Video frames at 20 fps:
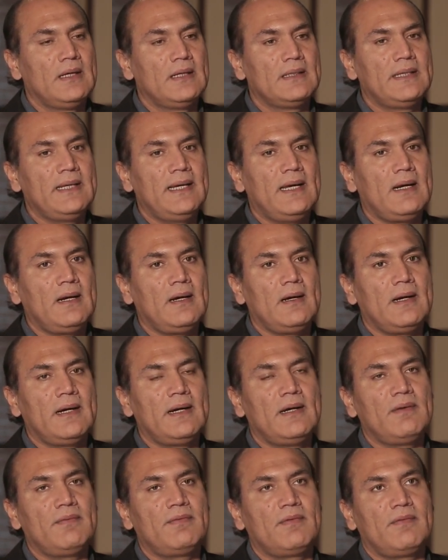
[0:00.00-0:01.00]
They are a
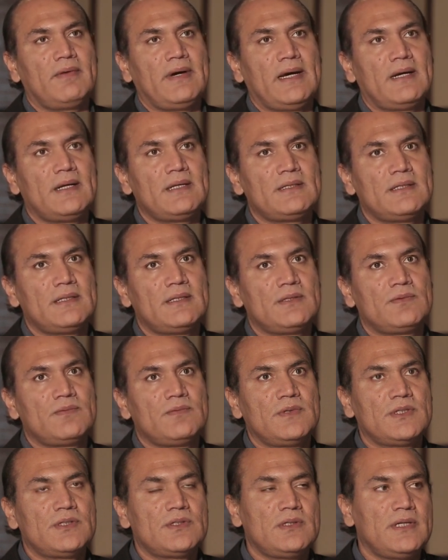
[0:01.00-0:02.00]
kind of a viruses
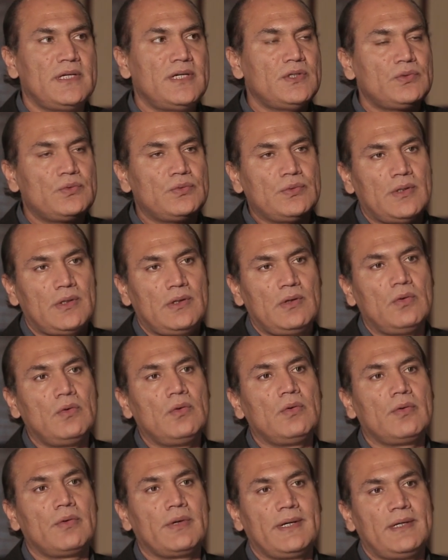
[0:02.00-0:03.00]
which lead to a
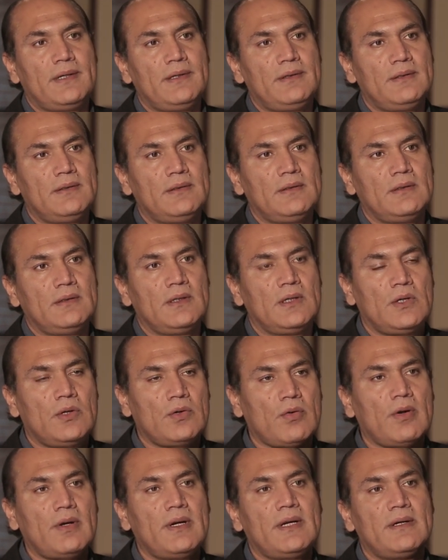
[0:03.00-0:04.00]
low-grade
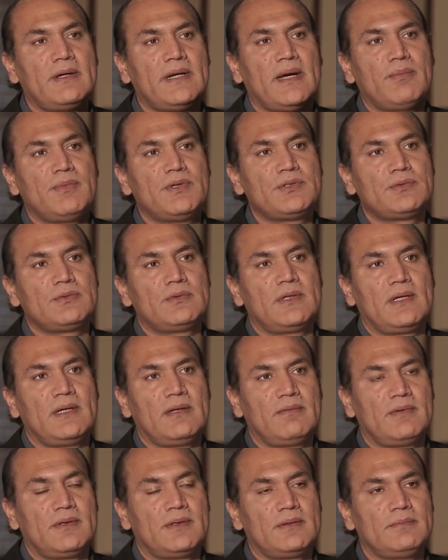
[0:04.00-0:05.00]
chronic damage to the
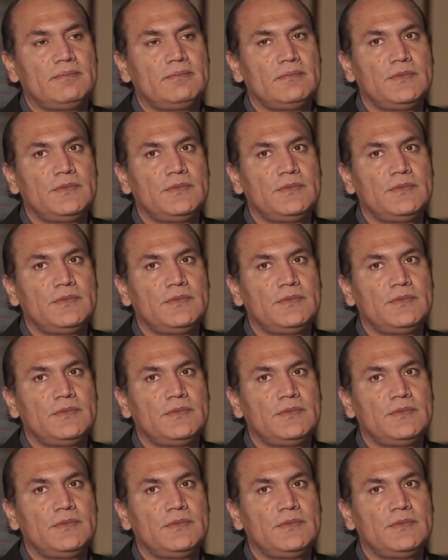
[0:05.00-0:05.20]
liver.